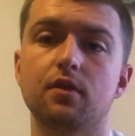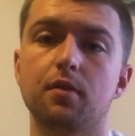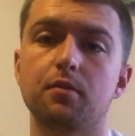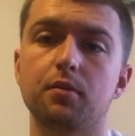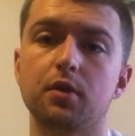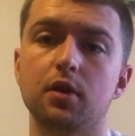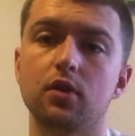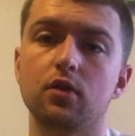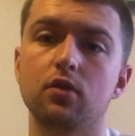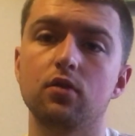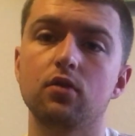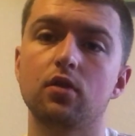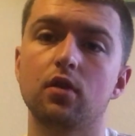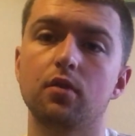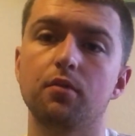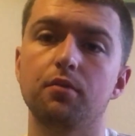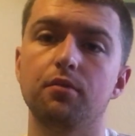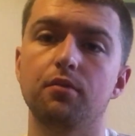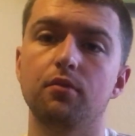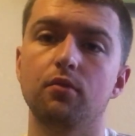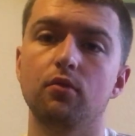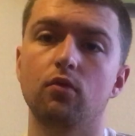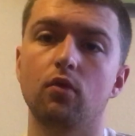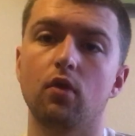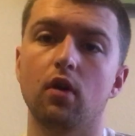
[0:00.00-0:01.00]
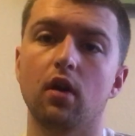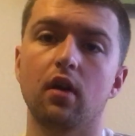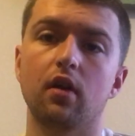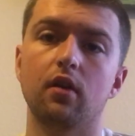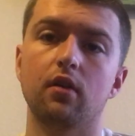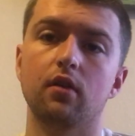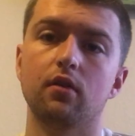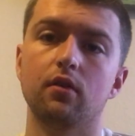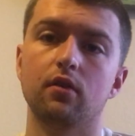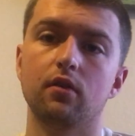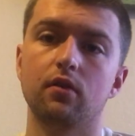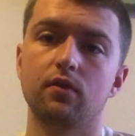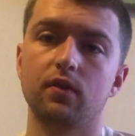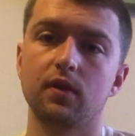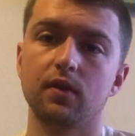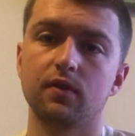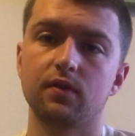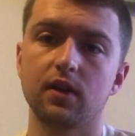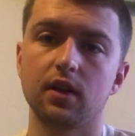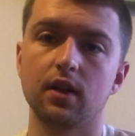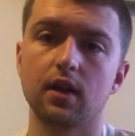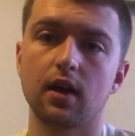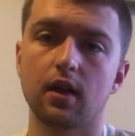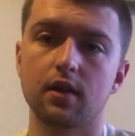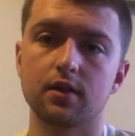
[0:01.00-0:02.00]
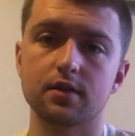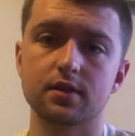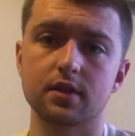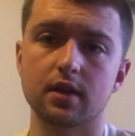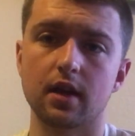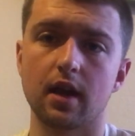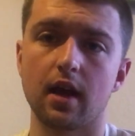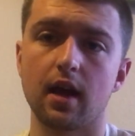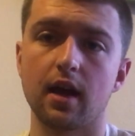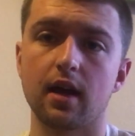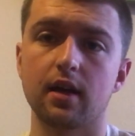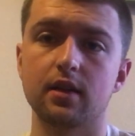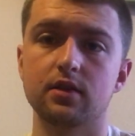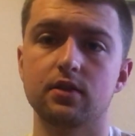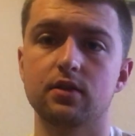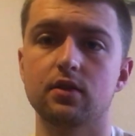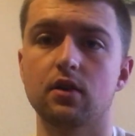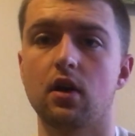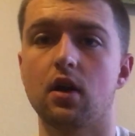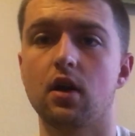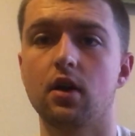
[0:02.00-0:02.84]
I mean, you could run $50 in ads,